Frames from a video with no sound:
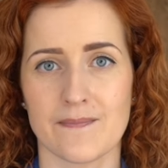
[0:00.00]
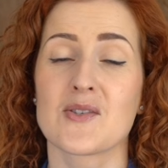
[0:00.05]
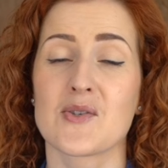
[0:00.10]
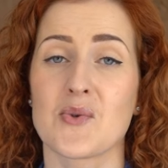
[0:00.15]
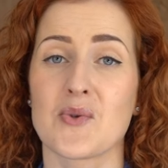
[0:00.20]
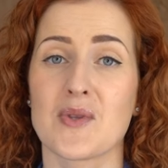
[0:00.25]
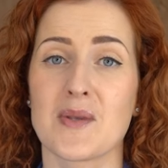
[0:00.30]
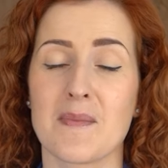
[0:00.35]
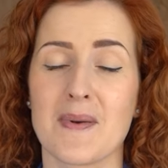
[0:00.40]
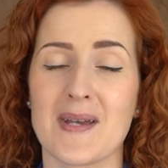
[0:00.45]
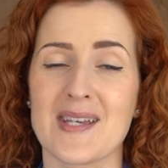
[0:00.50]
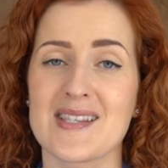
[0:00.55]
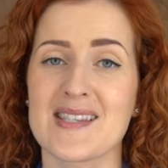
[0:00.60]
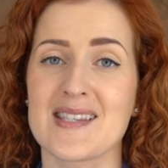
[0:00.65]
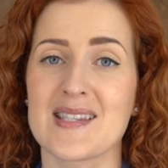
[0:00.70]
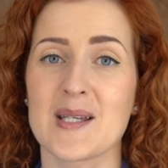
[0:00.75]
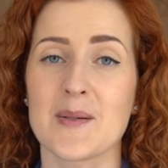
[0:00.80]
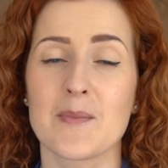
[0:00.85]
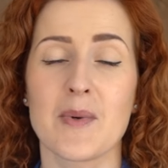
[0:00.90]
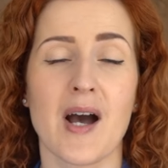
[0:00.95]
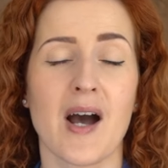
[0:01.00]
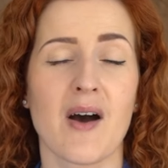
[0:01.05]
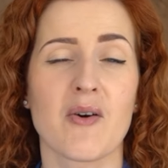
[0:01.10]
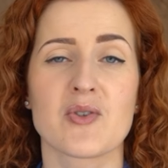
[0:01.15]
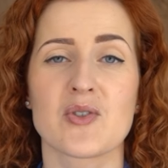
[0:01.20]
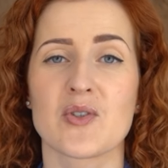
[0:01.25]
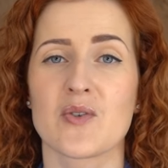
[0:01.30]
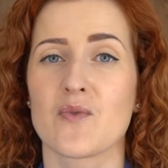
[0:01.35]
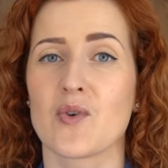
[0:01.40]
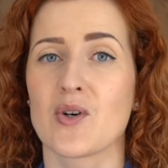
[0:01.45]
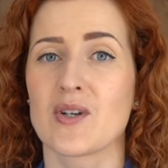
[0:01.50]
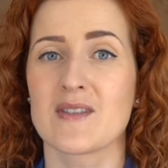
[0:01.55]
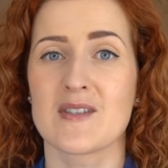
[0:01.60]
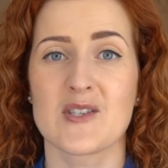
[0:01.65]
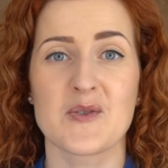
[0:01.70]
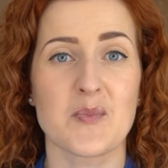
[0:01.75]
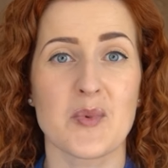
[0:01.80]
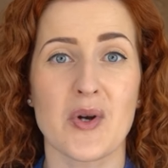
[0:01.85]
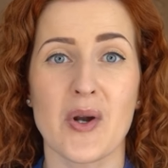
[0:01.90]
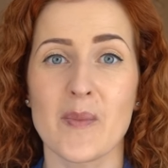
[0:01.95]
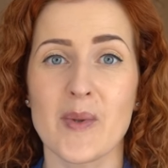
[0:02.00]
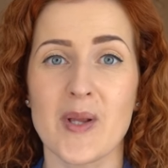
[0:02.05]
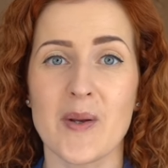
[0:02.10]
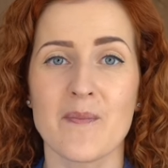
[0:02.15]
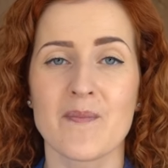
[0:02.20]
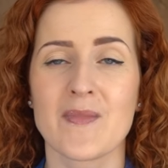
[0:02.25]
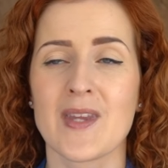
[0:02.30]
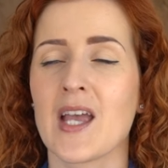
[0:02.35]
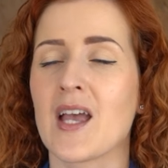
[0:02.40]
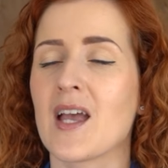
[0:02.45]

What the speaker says: So the best tip how to avoid this problem